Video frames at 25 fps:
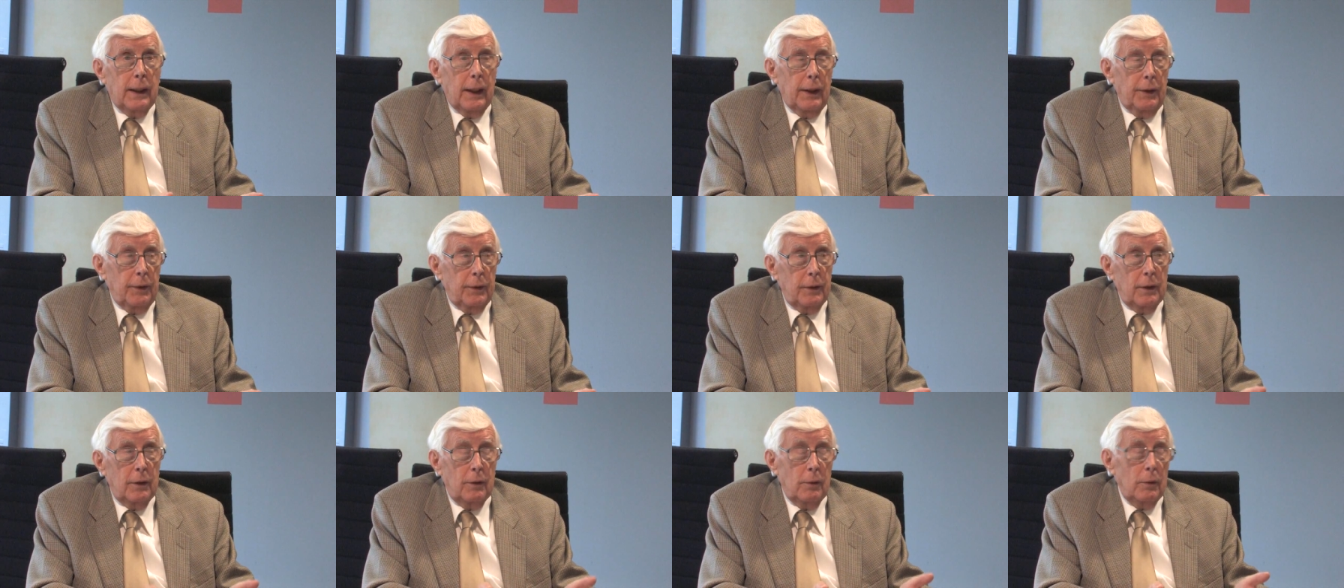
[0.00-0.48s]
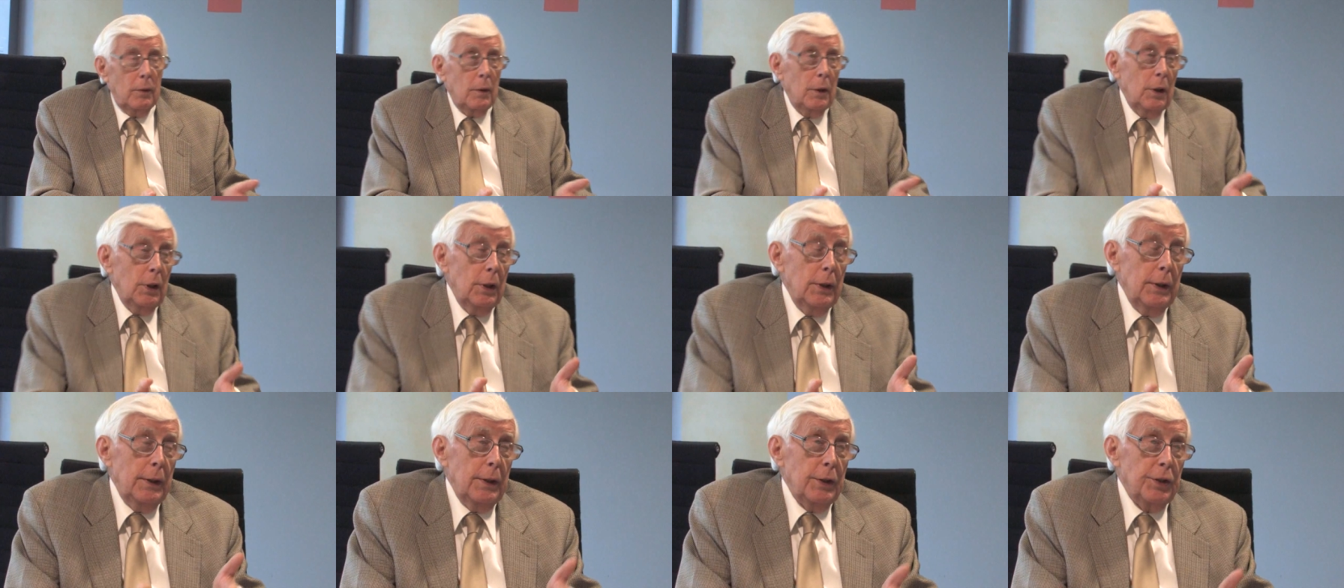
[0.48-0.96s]
and then
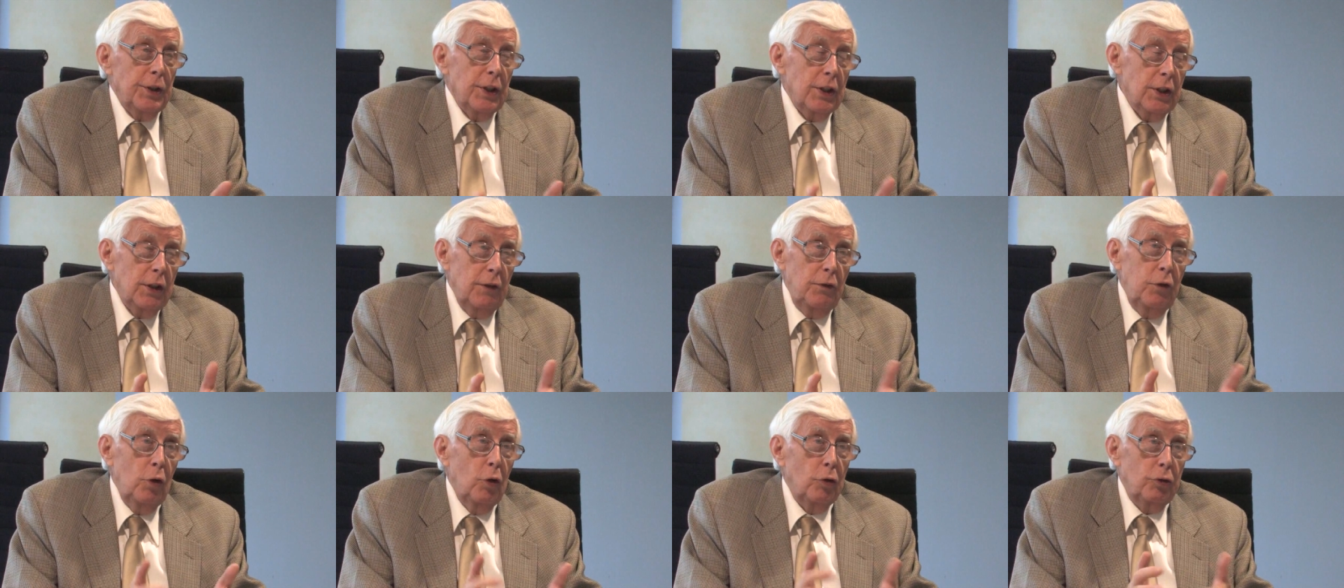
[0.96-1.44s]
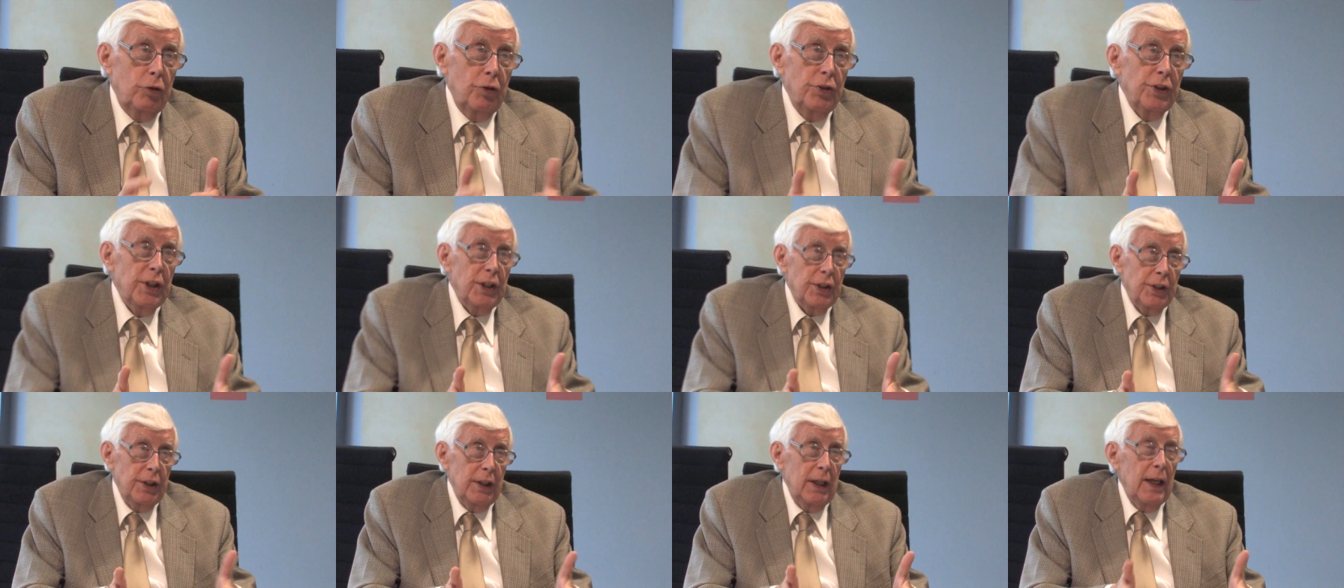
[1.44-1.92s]
64 to
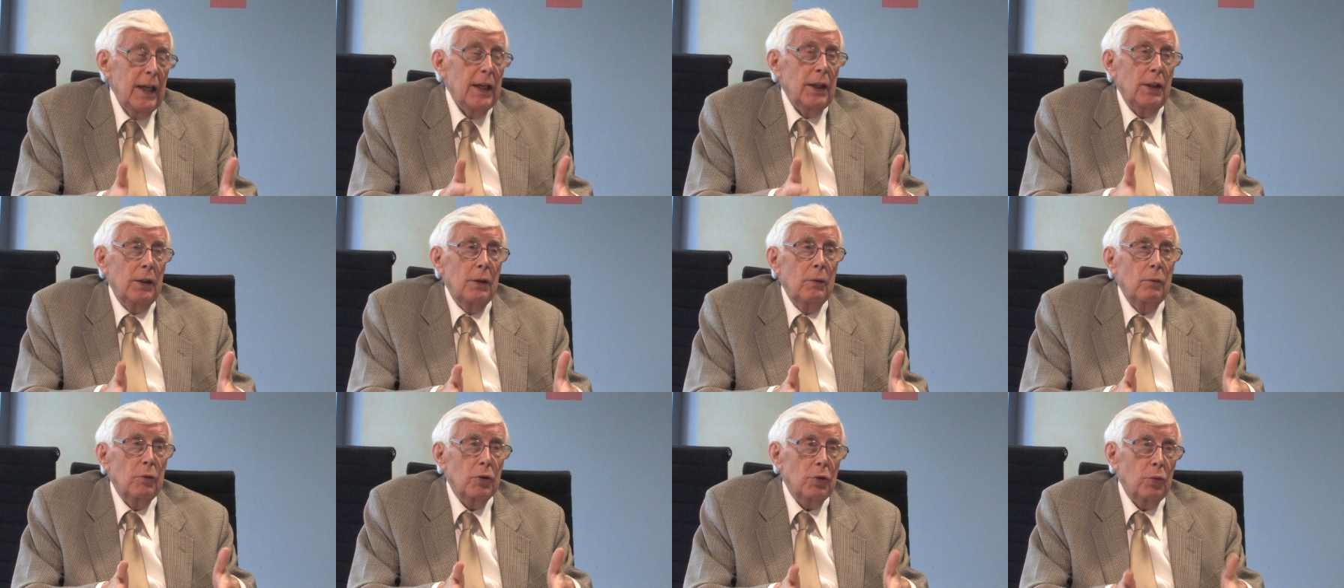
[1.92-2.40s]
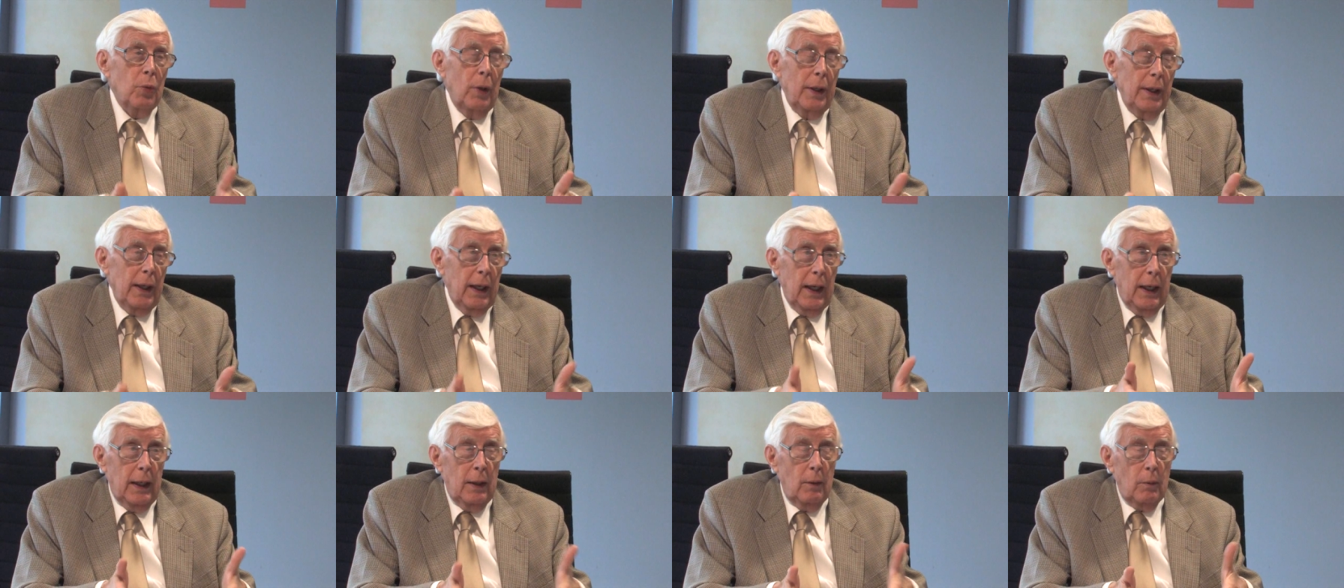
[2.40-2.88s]
68 was
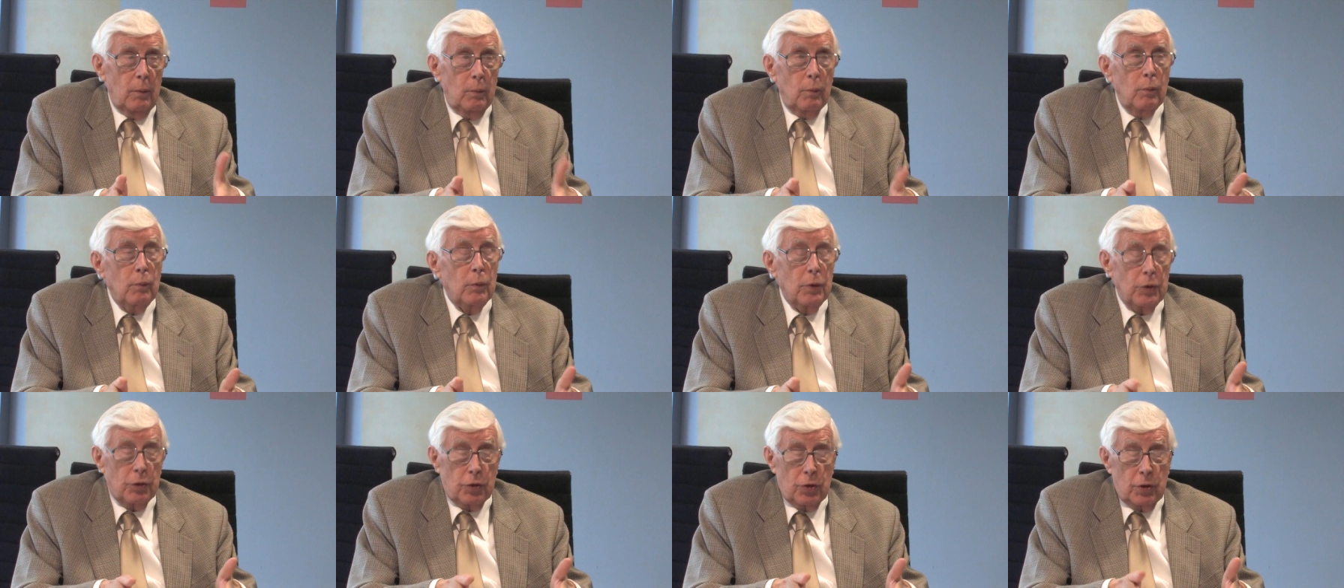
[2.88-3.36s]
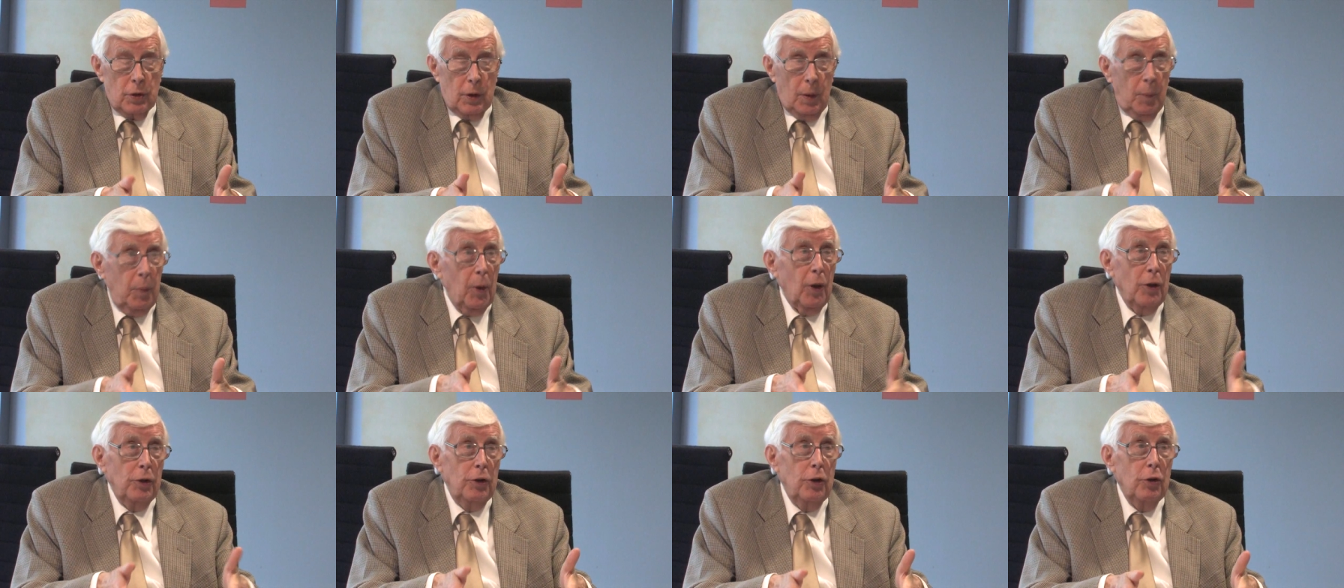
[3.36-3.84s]
when I was
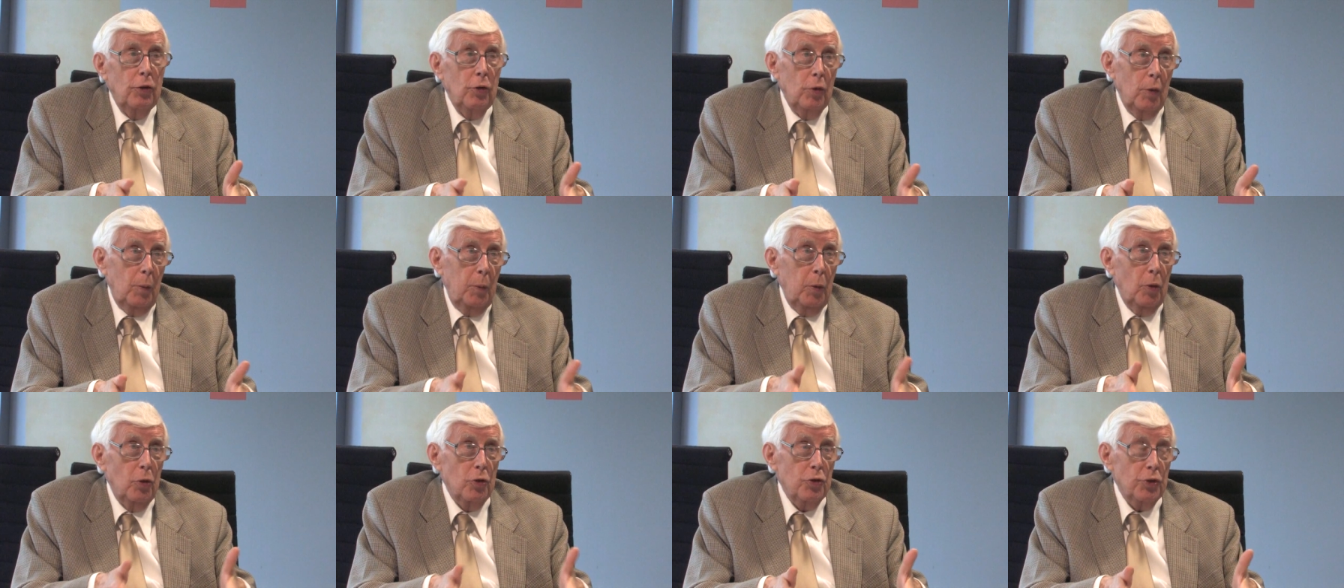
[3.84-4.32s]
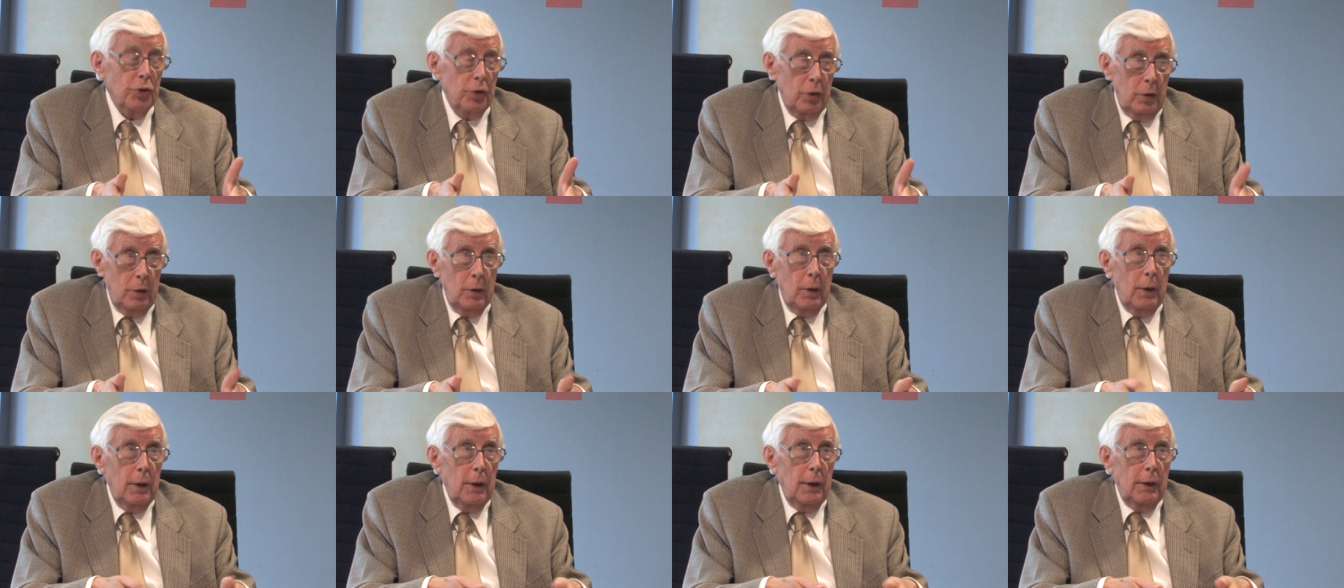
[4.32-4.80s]
appointed to a post
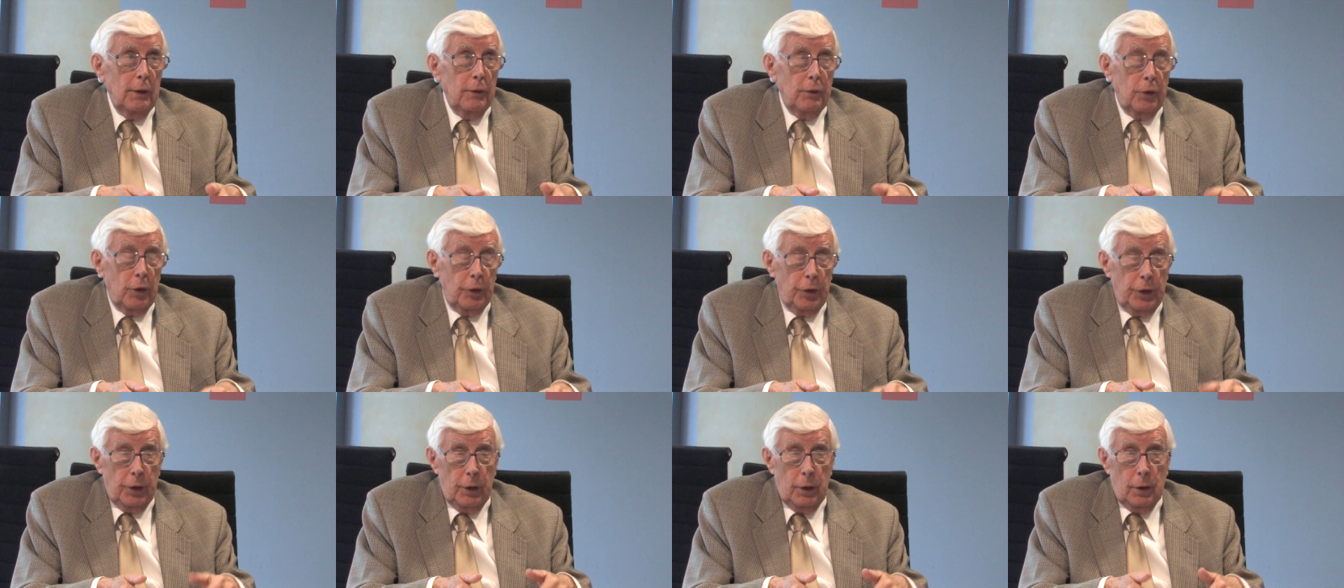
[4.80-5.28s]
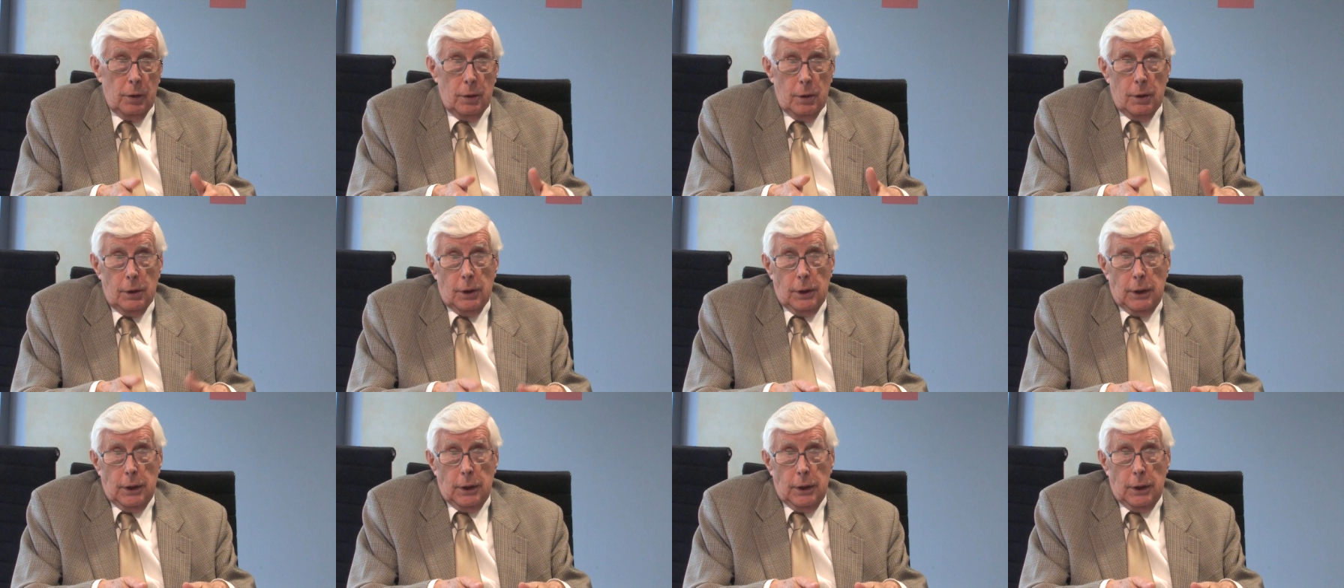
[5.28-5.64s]
for the